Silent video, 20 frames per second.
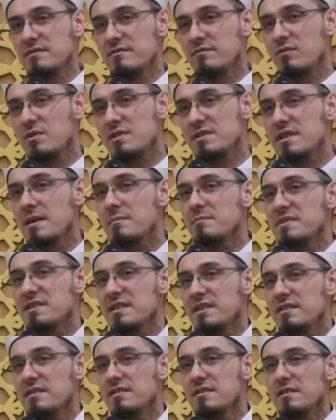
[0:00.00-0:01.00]
for
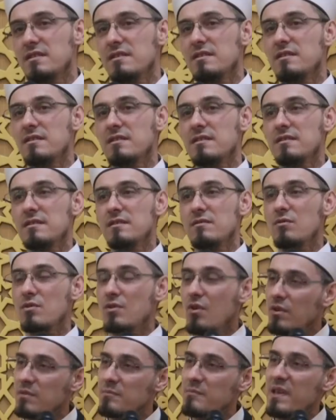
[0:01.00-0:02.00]
something
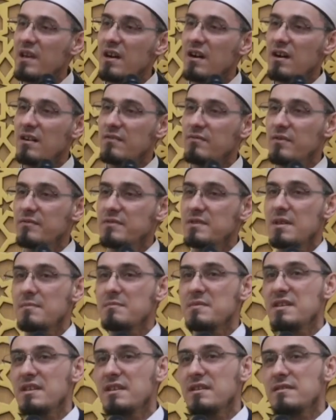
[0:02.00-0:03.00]
or on behalf of
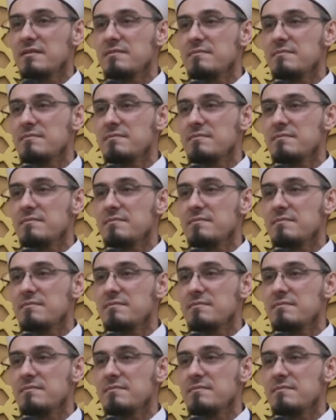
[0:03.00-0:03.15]
something.